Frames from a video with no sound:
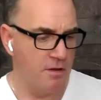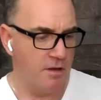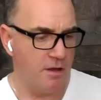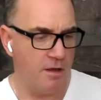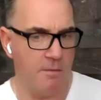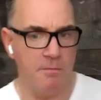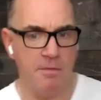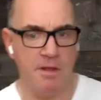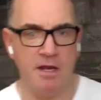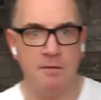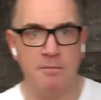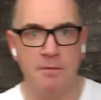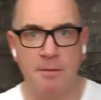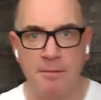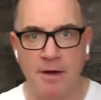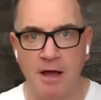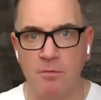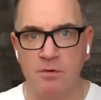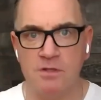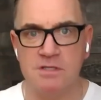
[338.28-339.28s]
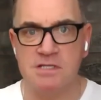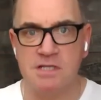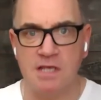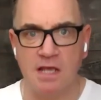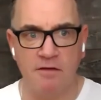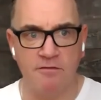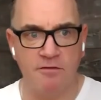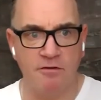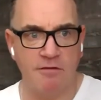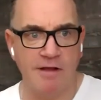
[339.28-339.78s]
a minimum, I would say,
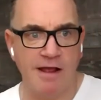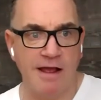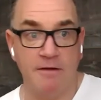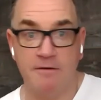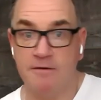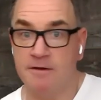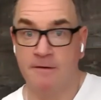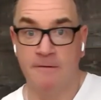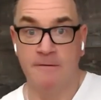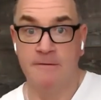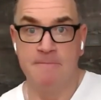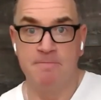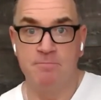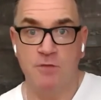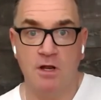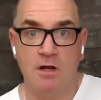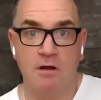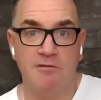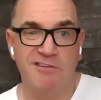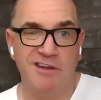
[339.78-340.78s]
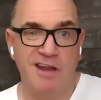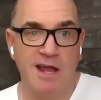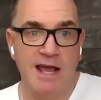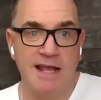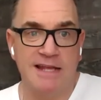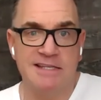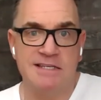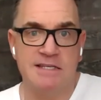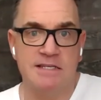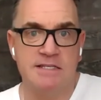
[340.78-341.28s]
of around, you know,
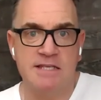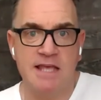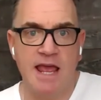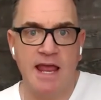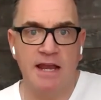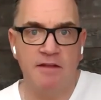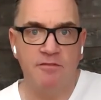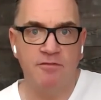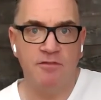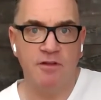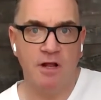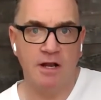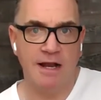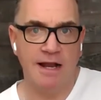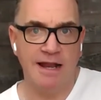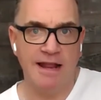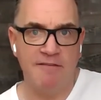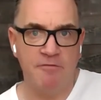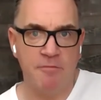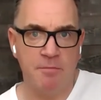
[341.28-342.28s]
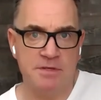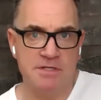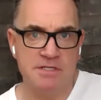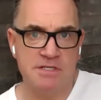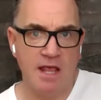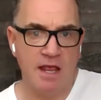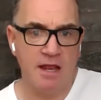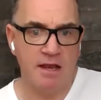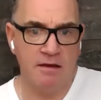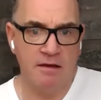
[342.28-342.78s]
nine to 10, if not
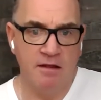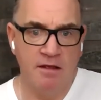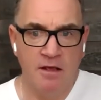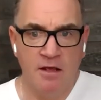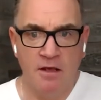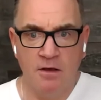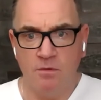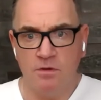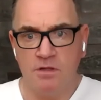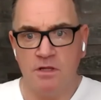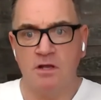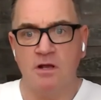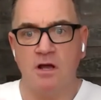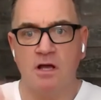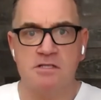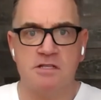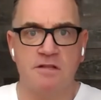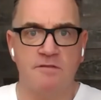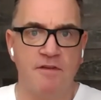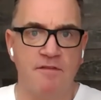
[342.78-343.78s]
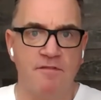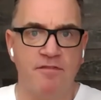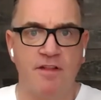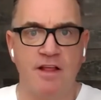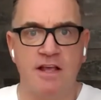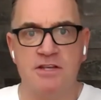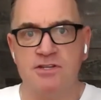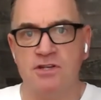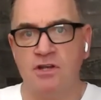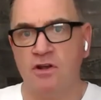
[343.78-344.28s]
11%, with the cost of
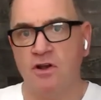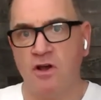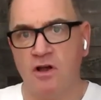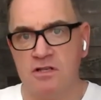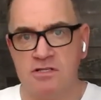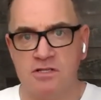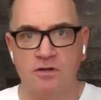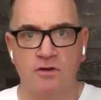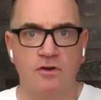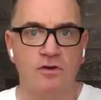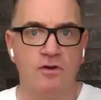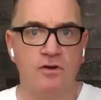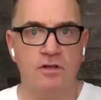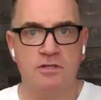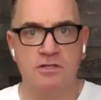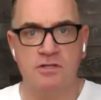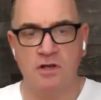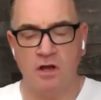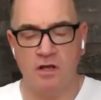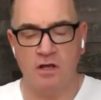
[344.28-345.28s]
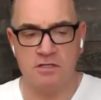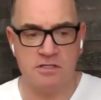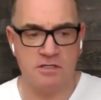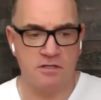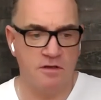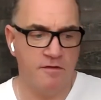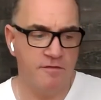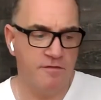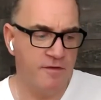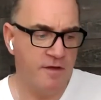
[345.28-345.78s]
inflation, cost of goods, cost
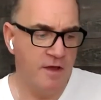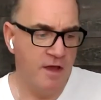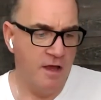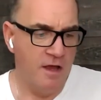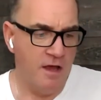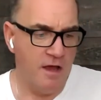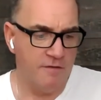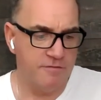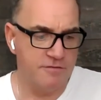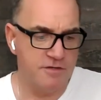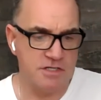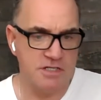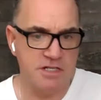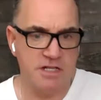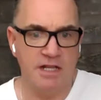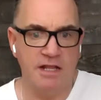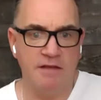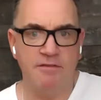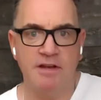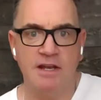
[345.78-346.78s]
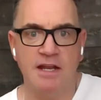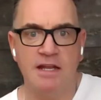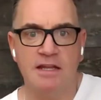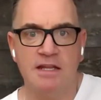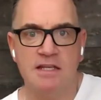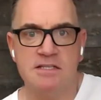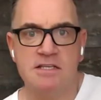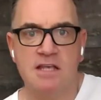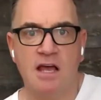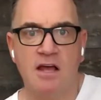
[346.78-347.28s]
of, of just living in
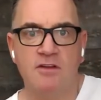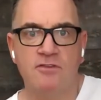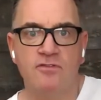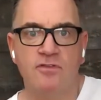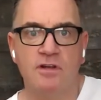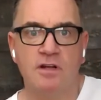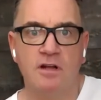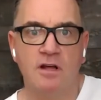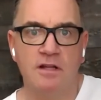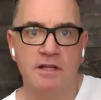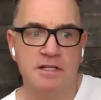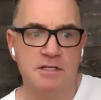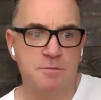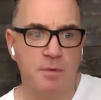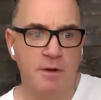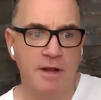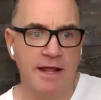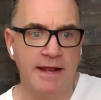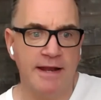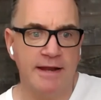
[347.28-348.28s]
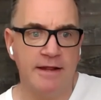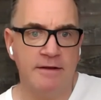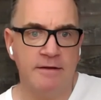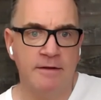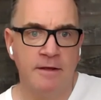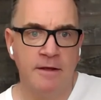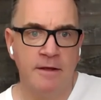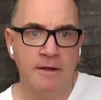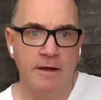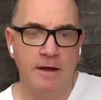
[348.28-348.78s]
this country and on this planet.
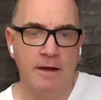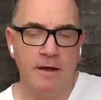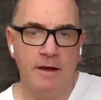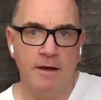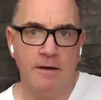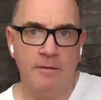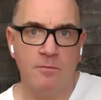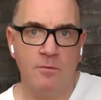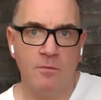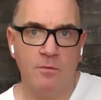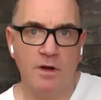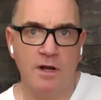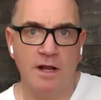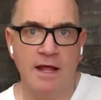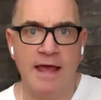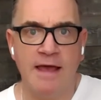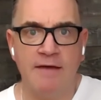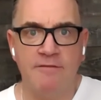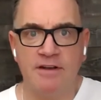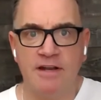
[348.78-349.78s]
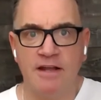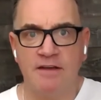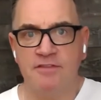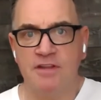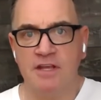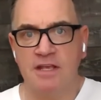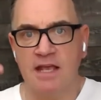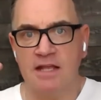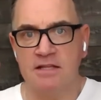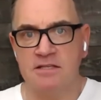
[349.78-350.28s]
Um, will I have enough
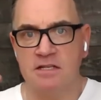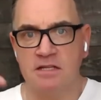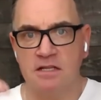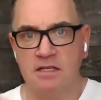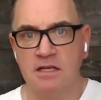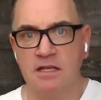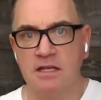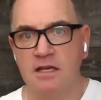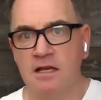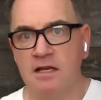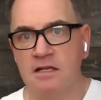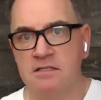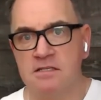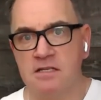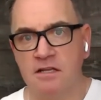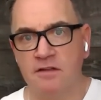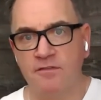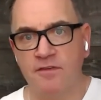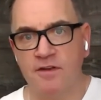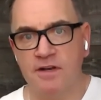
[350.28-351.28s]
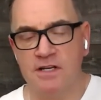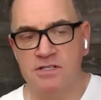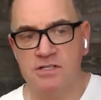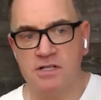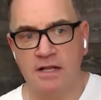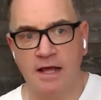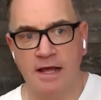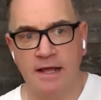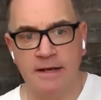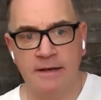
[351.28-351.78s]
to get to the uh, to the finish
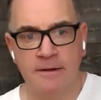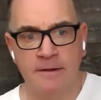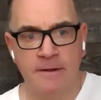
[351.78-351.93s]
line?